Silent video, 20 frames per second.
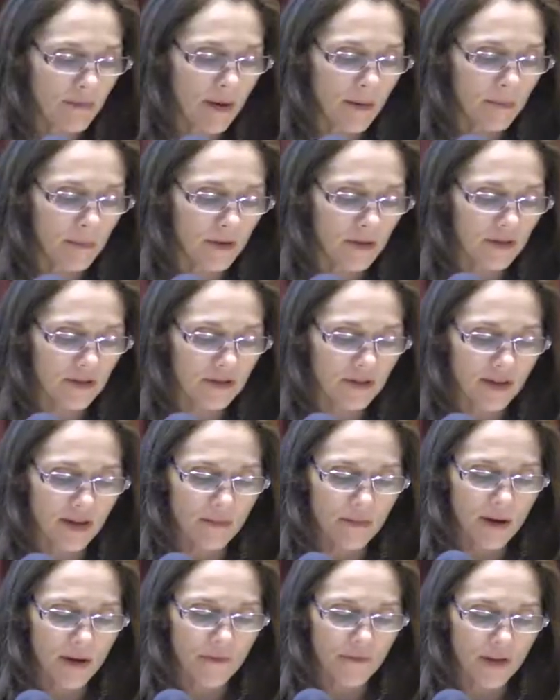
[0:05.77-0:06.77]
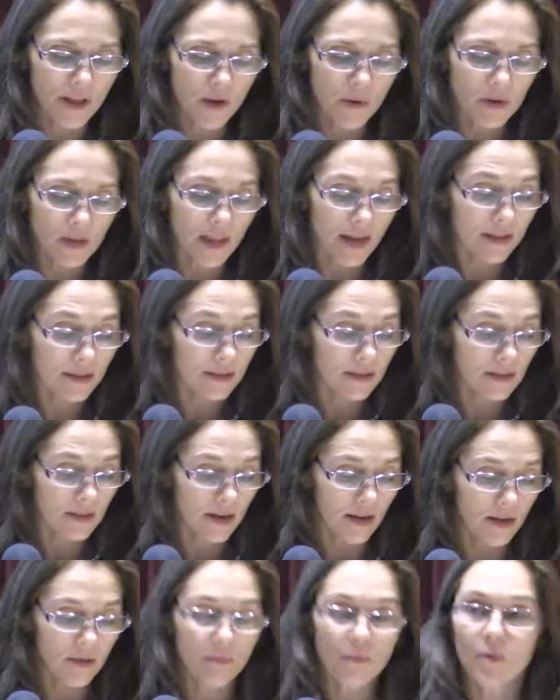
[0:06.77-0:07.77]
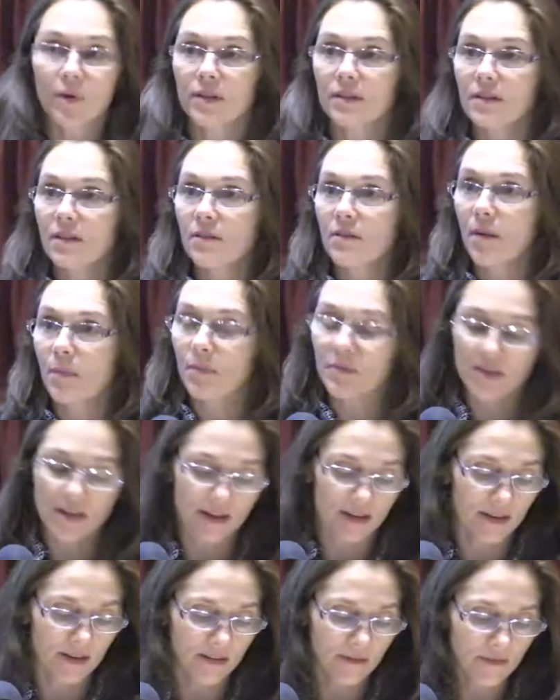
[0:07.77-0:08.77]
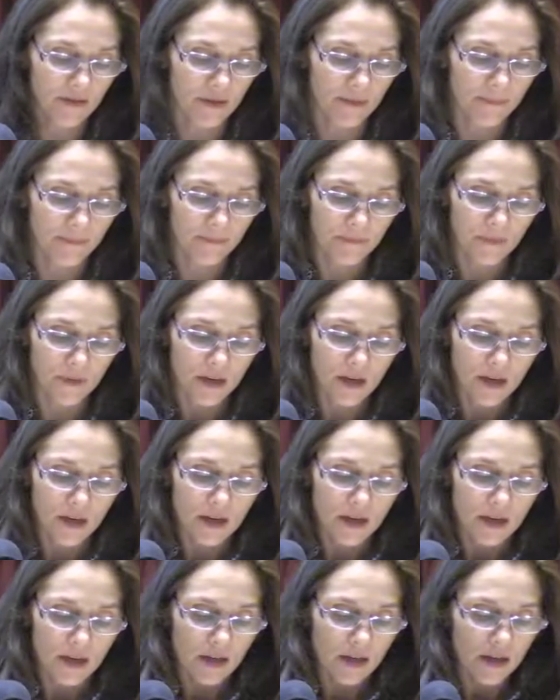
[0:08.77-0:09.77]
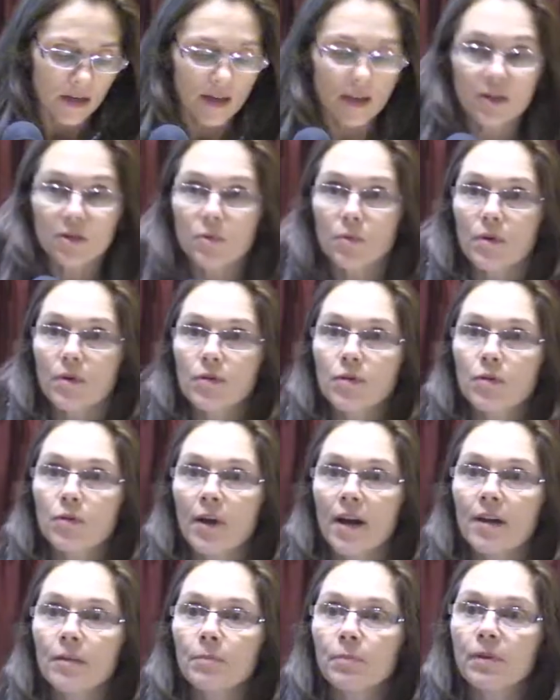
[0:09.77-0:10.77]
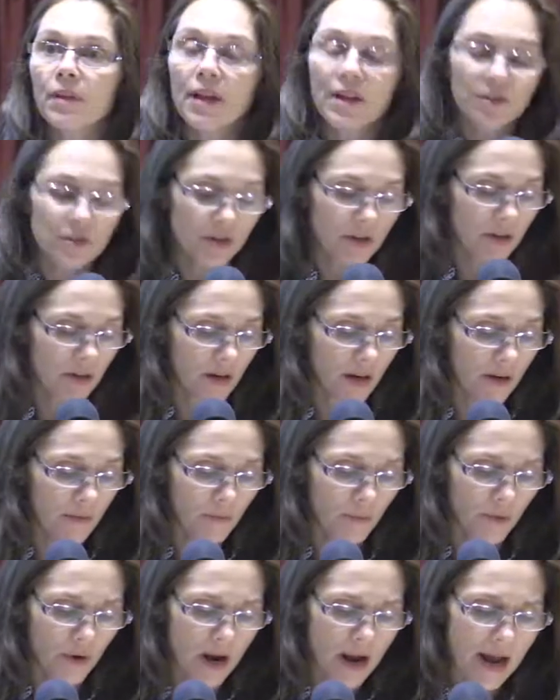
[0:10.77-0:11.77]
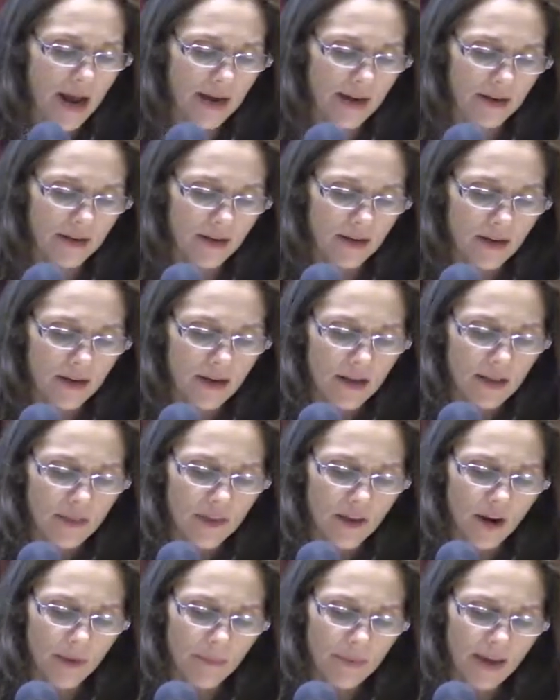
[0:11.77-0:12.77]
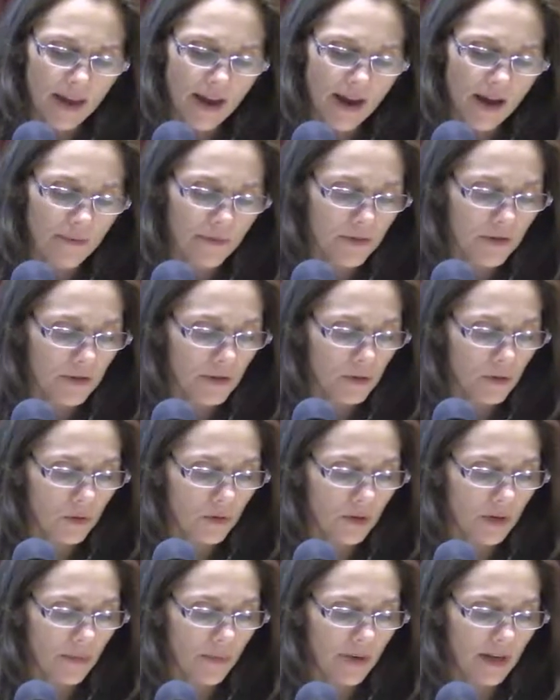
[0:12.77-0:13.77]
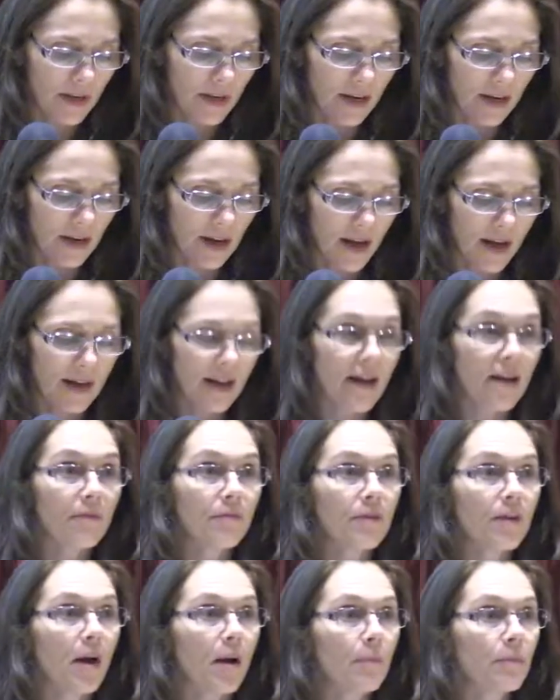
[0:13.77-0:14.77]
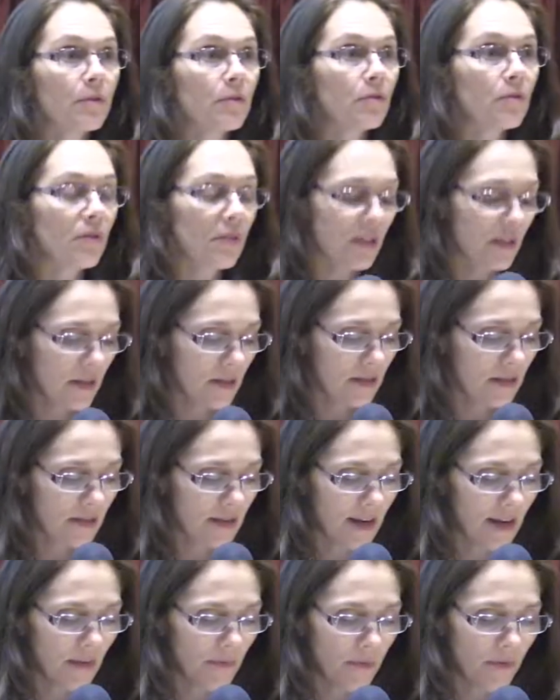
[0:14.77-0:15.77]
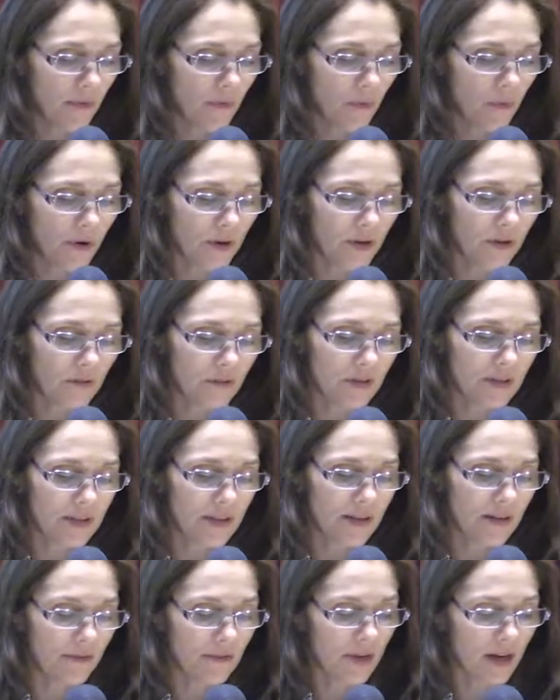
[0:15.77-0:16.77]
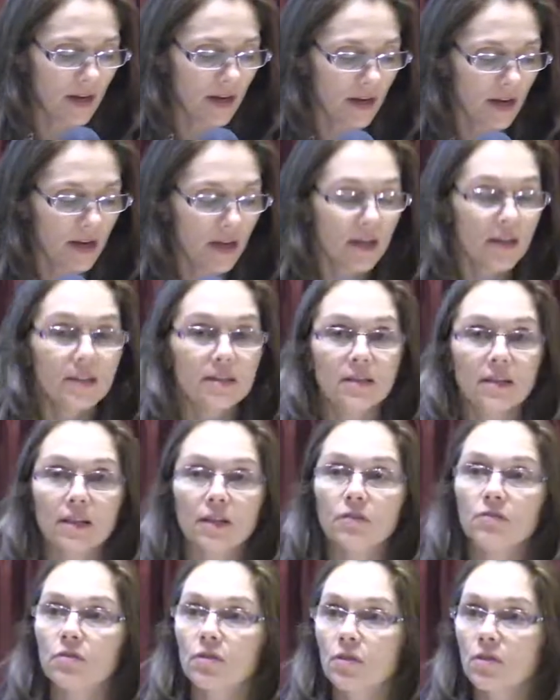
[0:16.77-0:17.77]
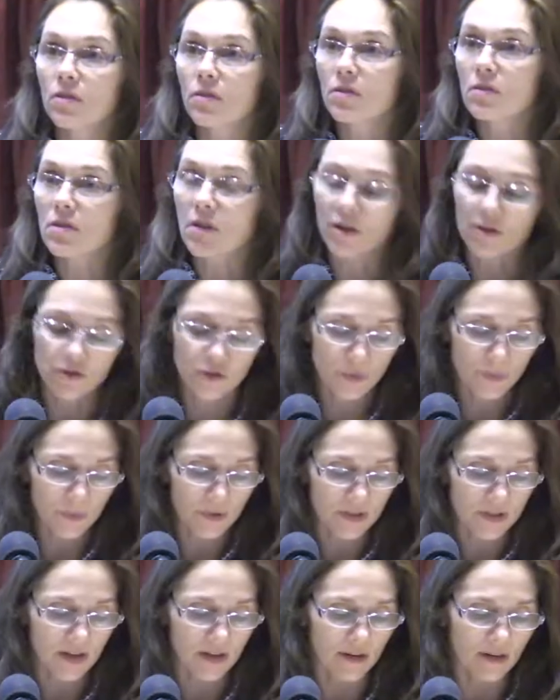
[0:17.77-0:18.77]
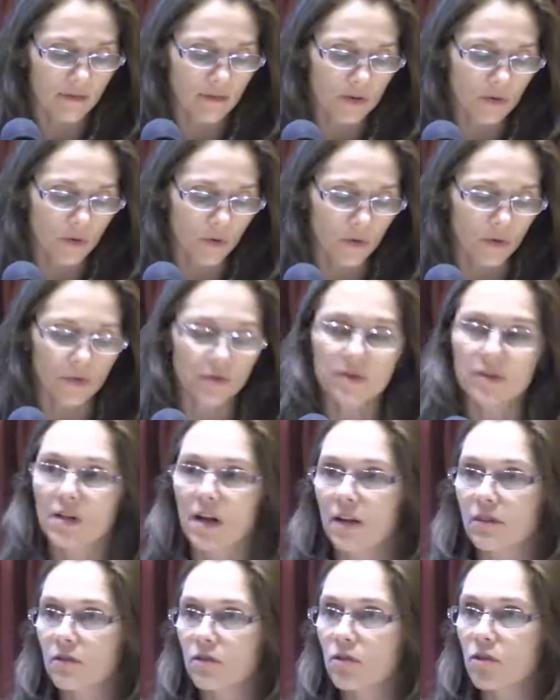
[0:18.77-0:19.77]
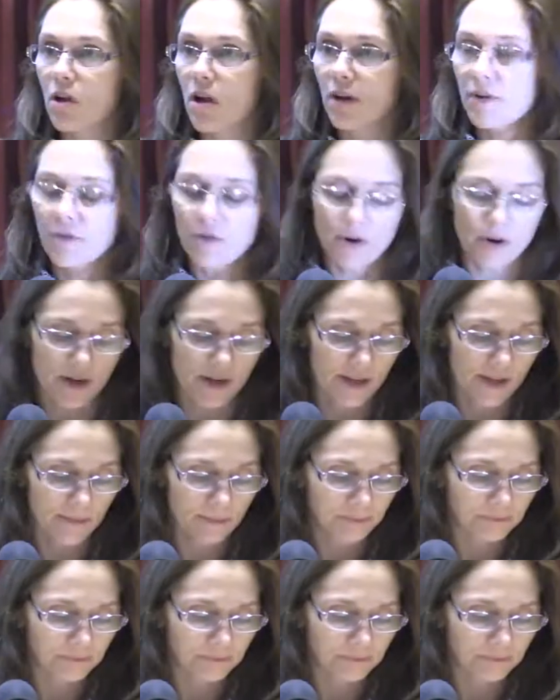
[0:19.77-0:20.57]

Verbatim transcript: members, and my fellow elected and appointed representatives. It's with great pleasure and pride that on behalf of the school committee, I have the opportunity to stand before you this evening to introduce our superintendent of schools, Dr. John Doherty.